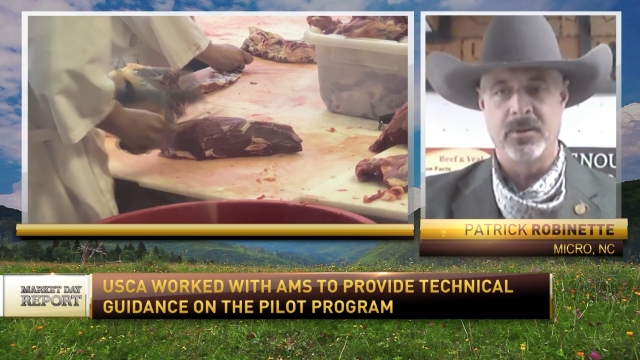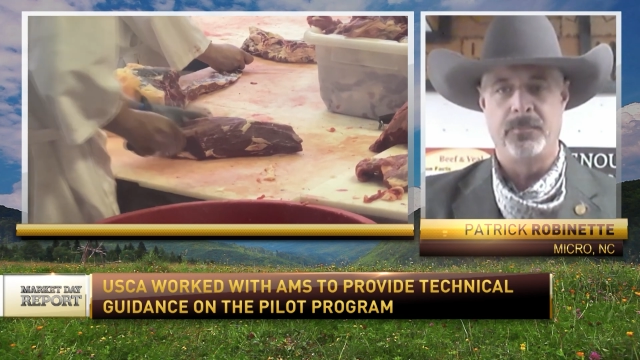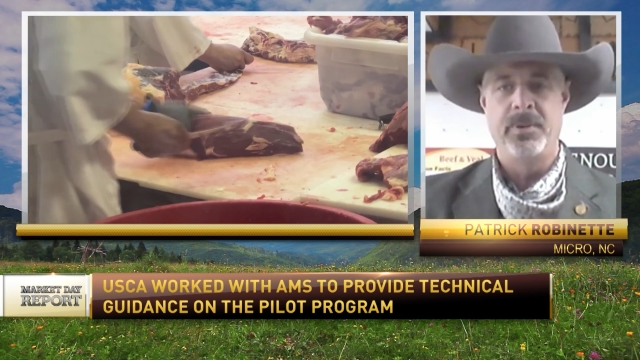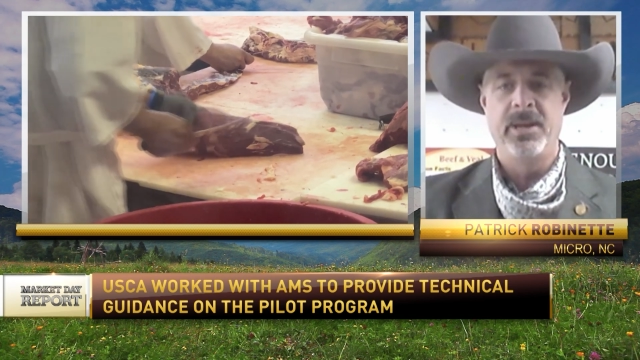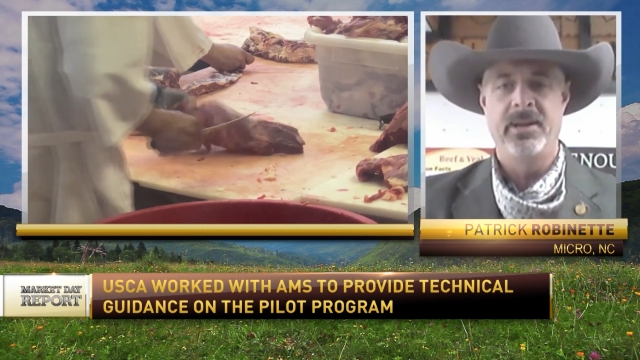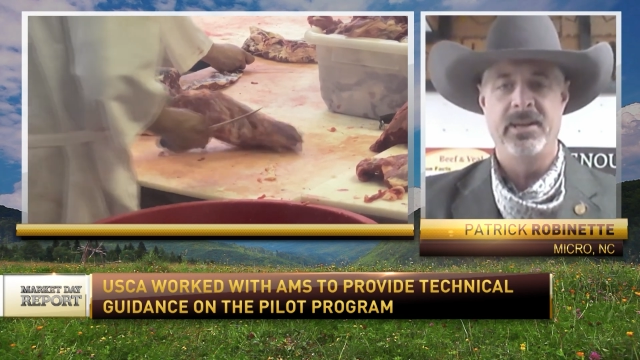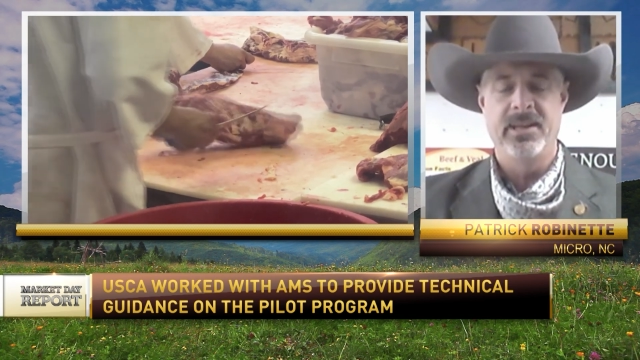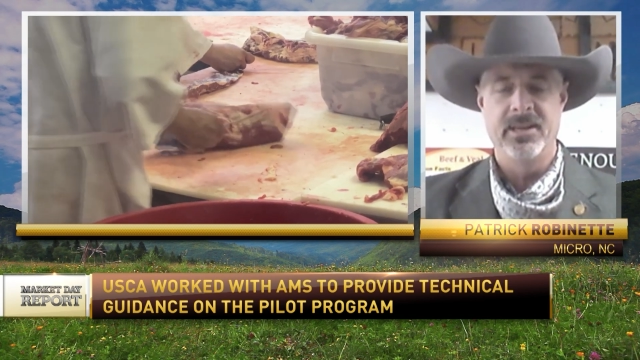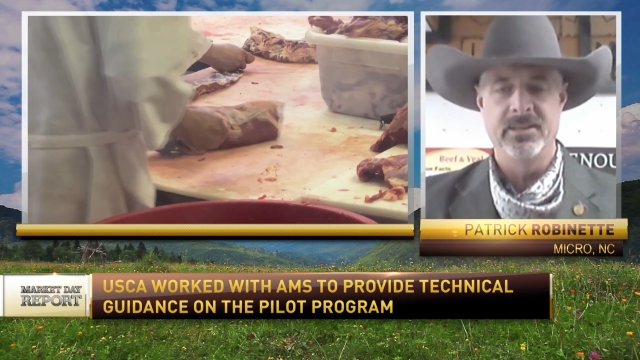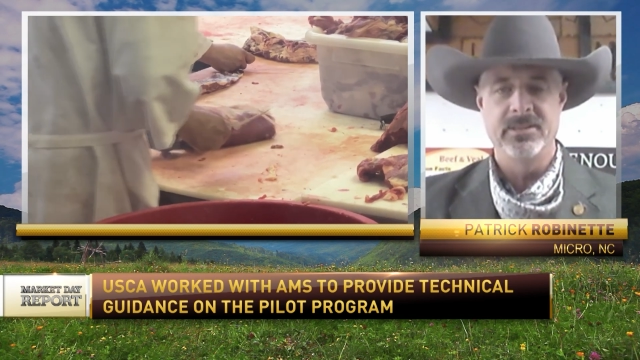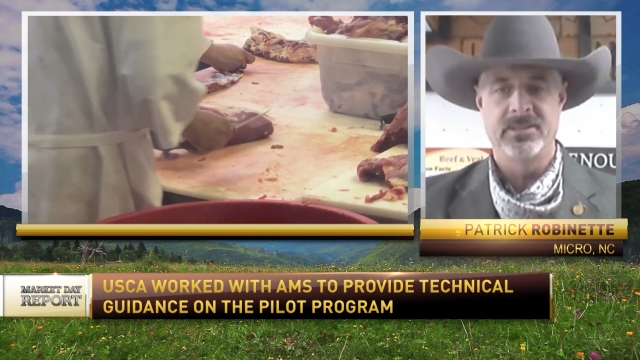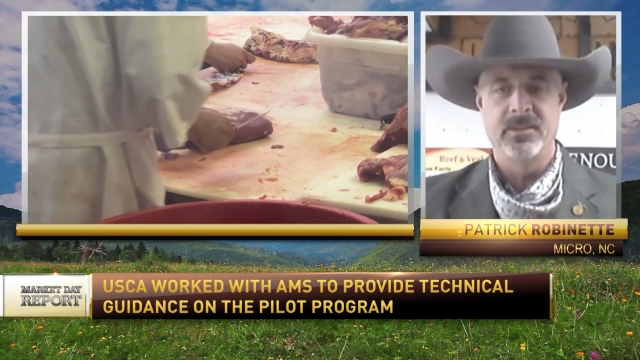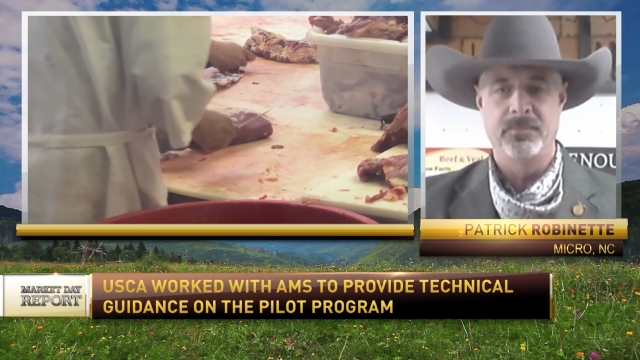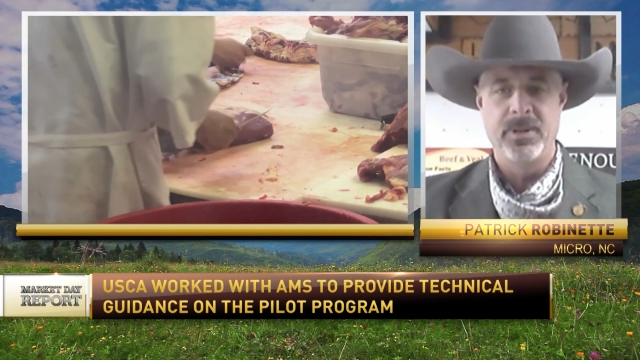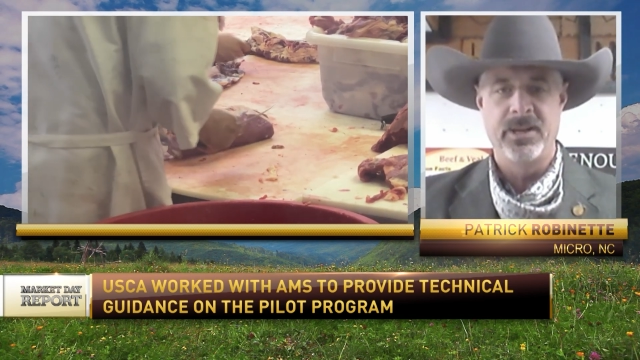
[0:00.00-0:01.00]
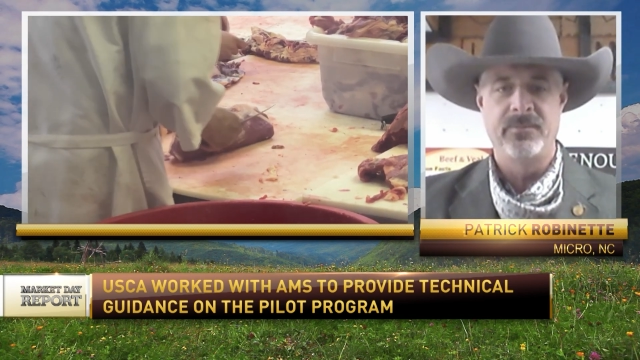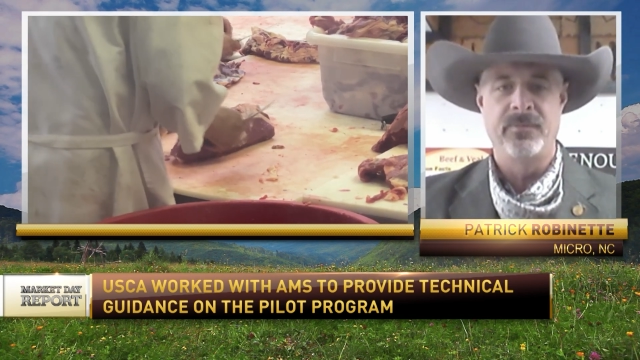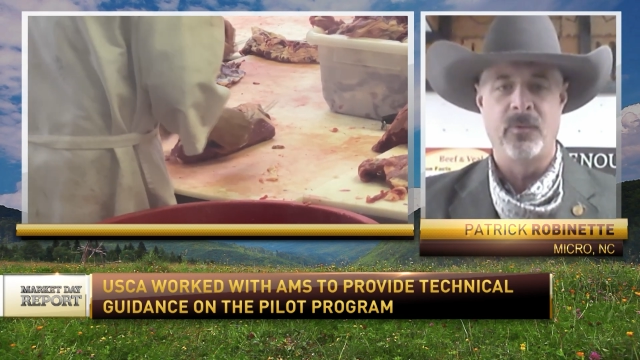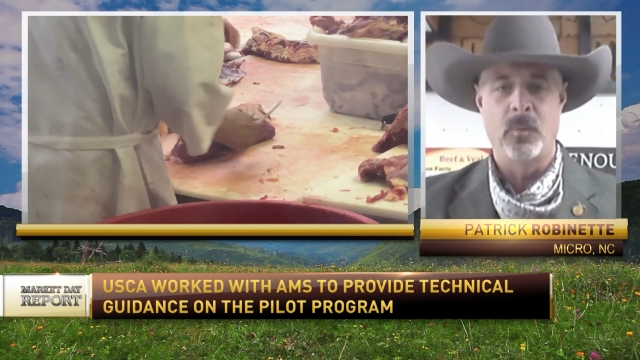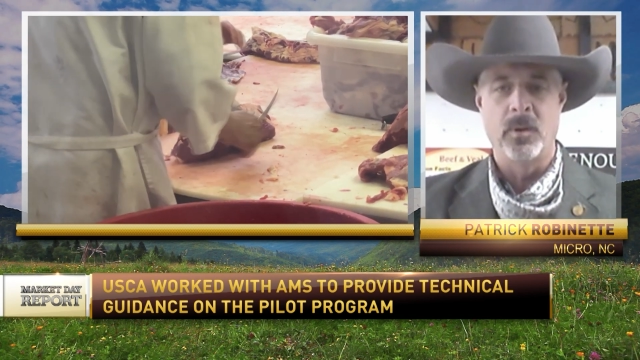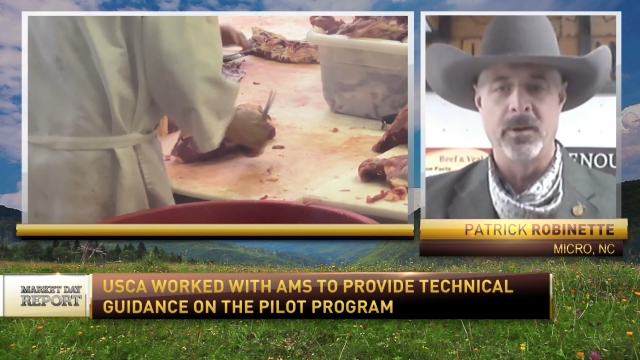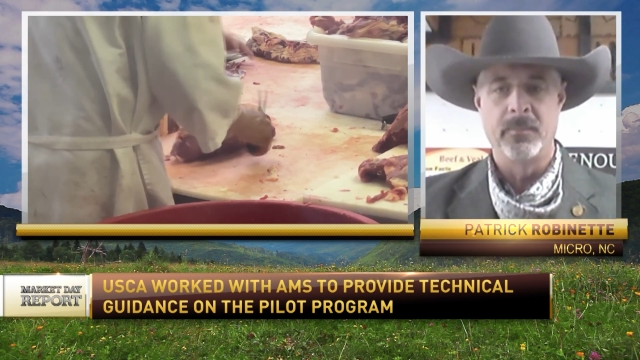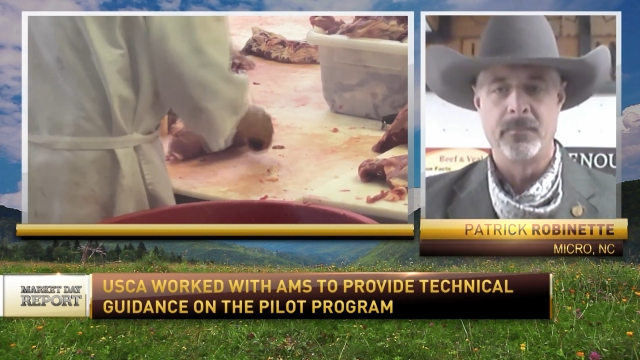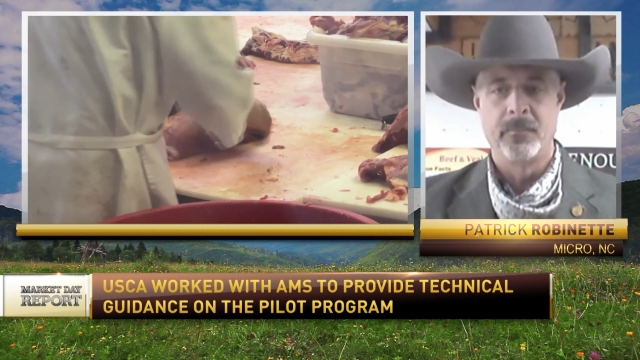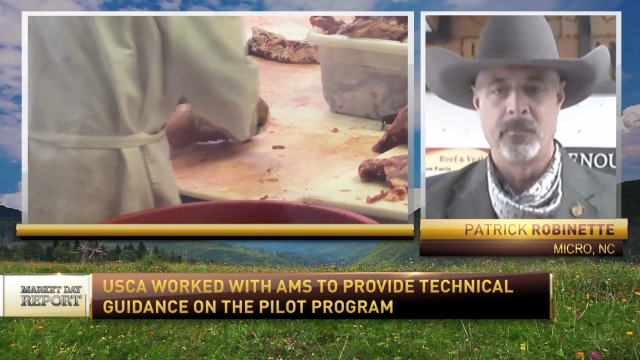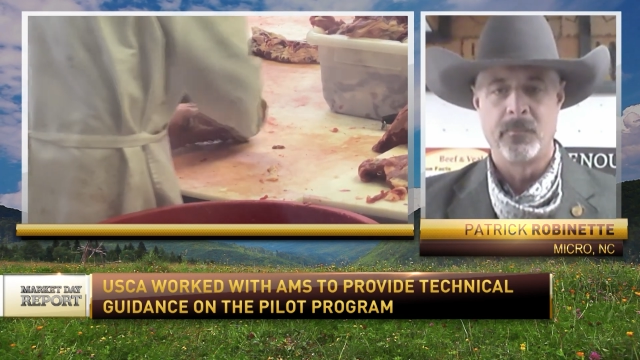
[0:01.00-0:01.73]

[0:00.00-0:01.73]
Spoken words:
compete against the Big Four.